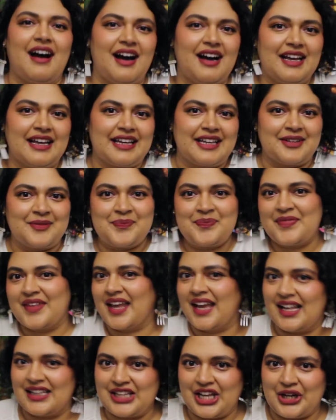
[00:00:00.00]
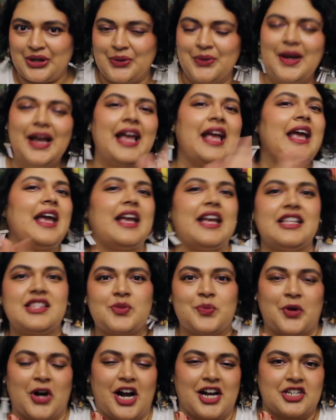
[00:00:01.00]
Hi, hello,
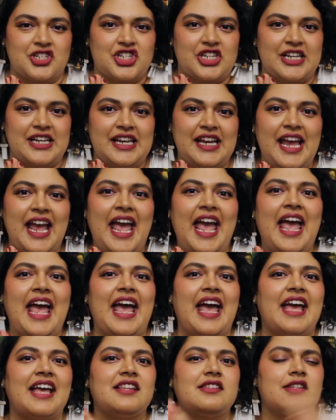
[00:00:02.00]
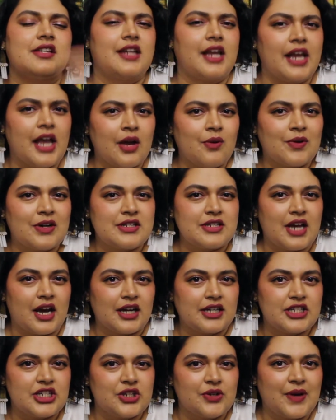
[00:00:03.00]
it's Prachi, and today I want to
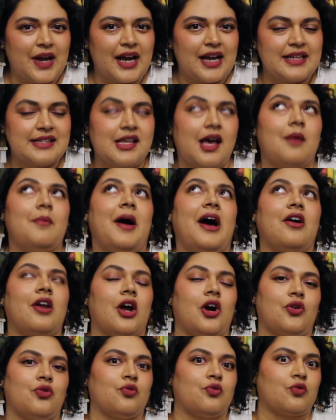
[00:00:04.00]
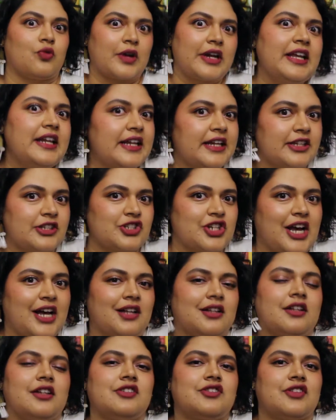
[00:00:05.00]
talk to you guys about a reading
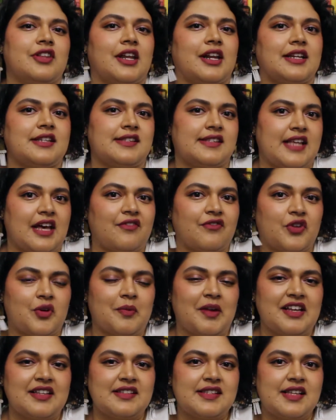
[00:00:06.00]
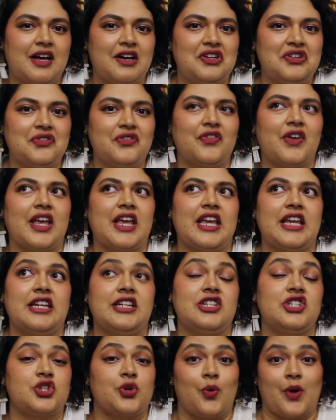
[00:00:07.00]
challenge that I set for myself
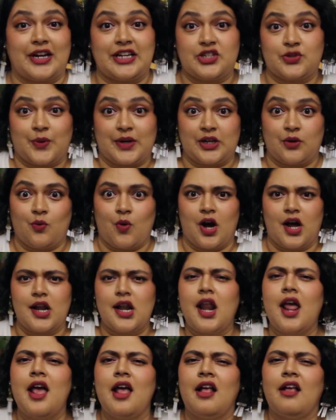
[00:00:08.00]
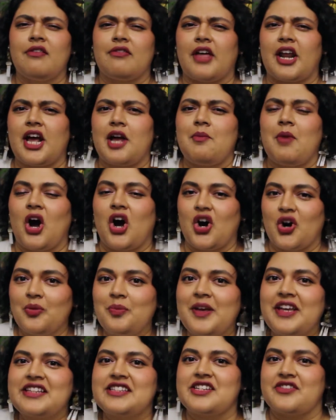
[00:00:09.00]
in 2021 that I'm
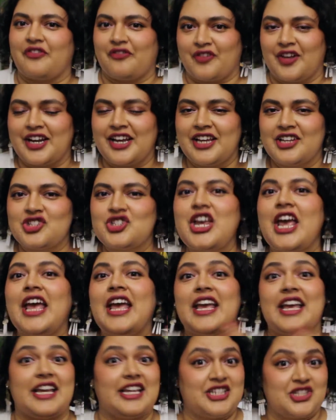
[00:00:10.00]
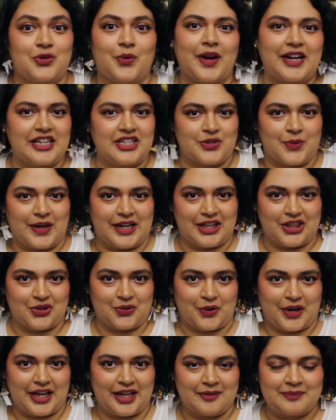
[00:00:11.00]
hoping to finish in
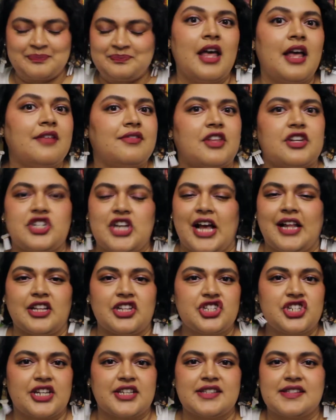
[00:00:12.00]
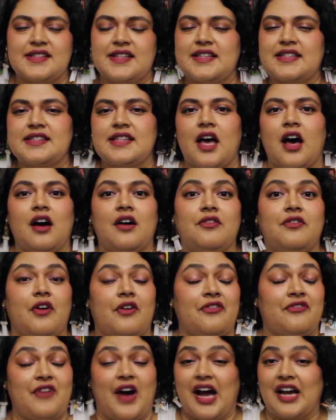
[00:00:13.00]
2023. The challenge consists of
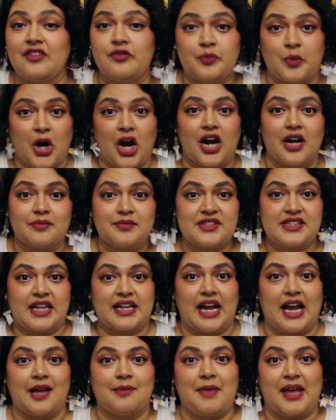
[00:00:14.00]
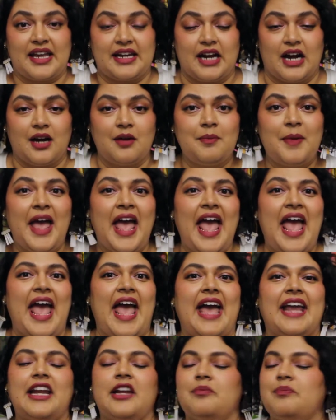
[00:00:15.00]
5 prompts that I made up,
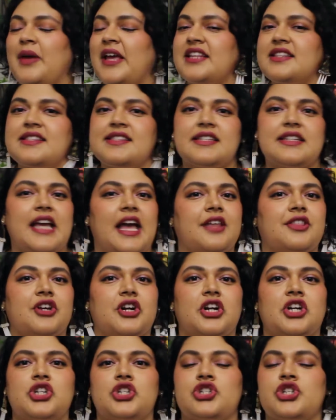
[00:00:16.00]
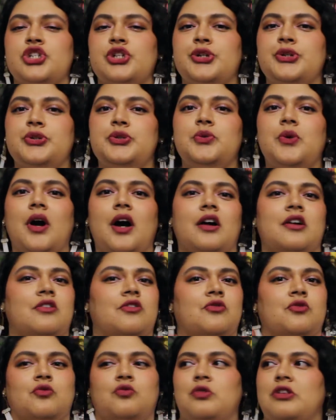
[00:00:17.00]
and it pits together 2
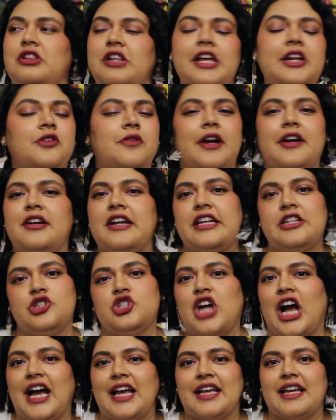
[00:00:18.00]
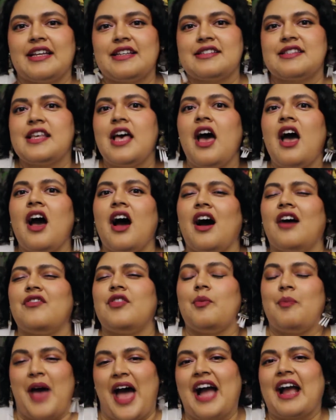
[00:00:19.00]
literary giants of
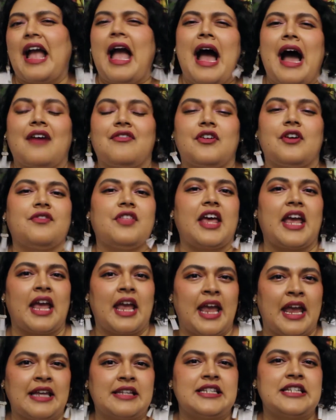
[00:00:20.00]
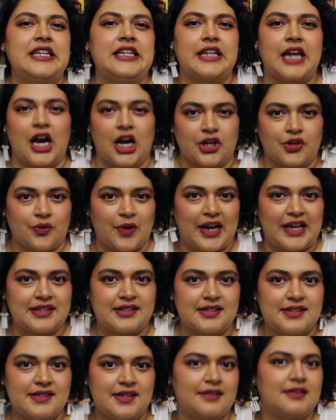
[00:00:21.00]
the back half of the
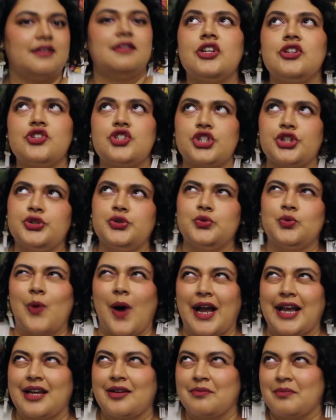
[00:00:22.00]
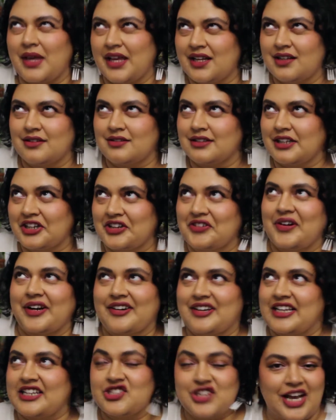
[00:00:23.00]
1800s. 2 white male
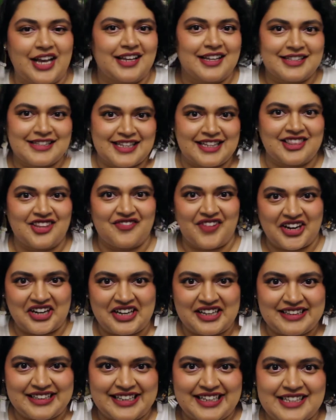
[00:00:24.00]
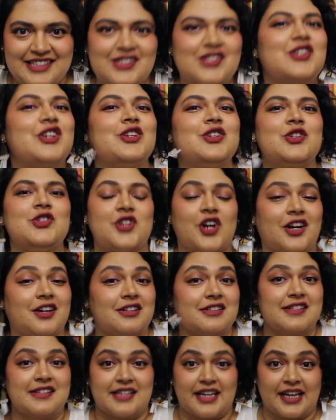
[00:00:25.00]
literary giants at the very least,
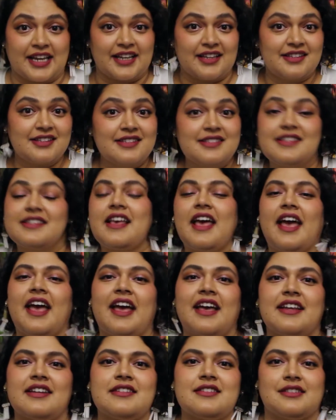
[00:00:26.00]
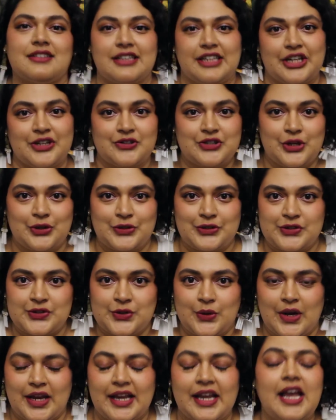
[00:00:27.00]
Charles Dickens and Leo
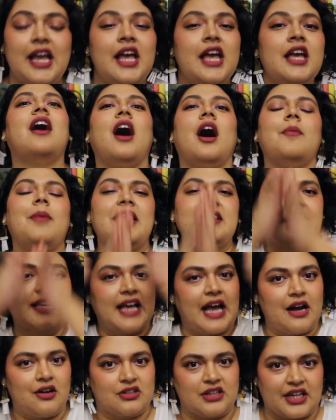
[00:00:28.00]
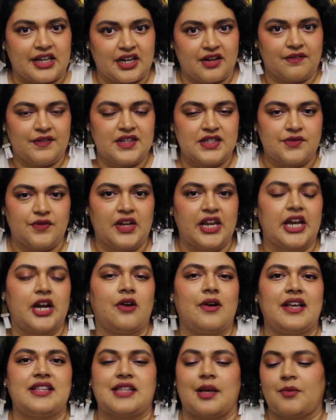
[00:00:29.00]
Tolstoy. A basic outline of this video
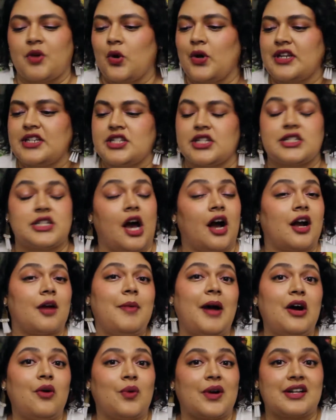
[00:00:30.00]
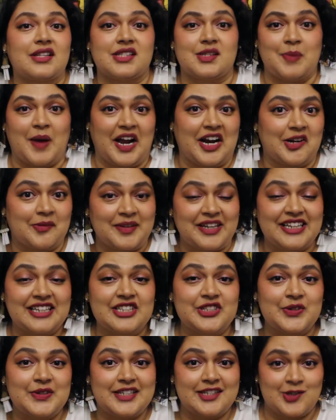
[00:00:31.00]
is I'm going to talk about what inspired me to
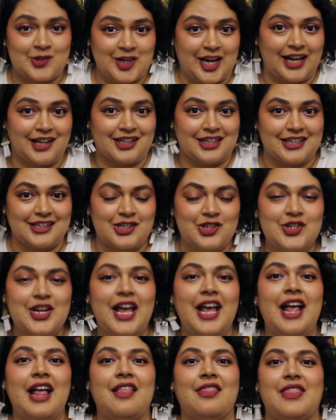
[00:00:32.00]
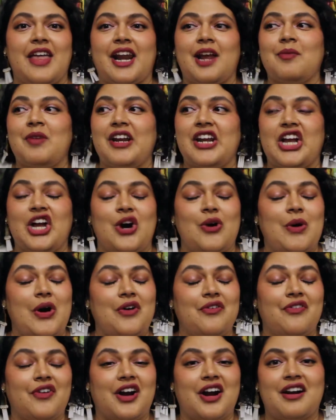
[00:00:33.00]
do this challenge, then I'm going to go
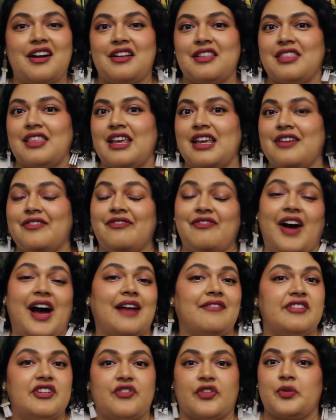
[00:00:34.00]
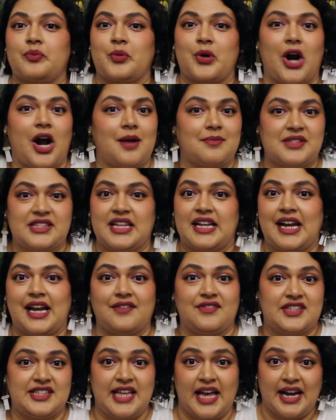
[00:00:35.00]
over the 5 different prompts that
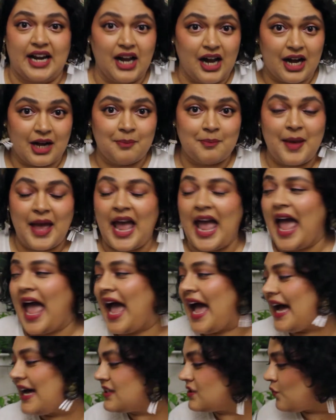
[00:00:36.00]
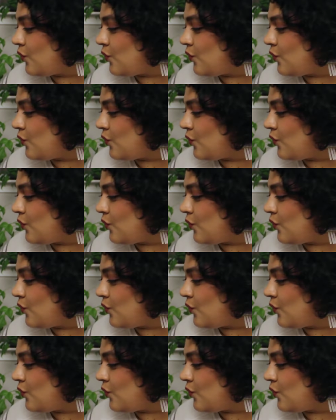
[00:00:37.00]
I've set up, as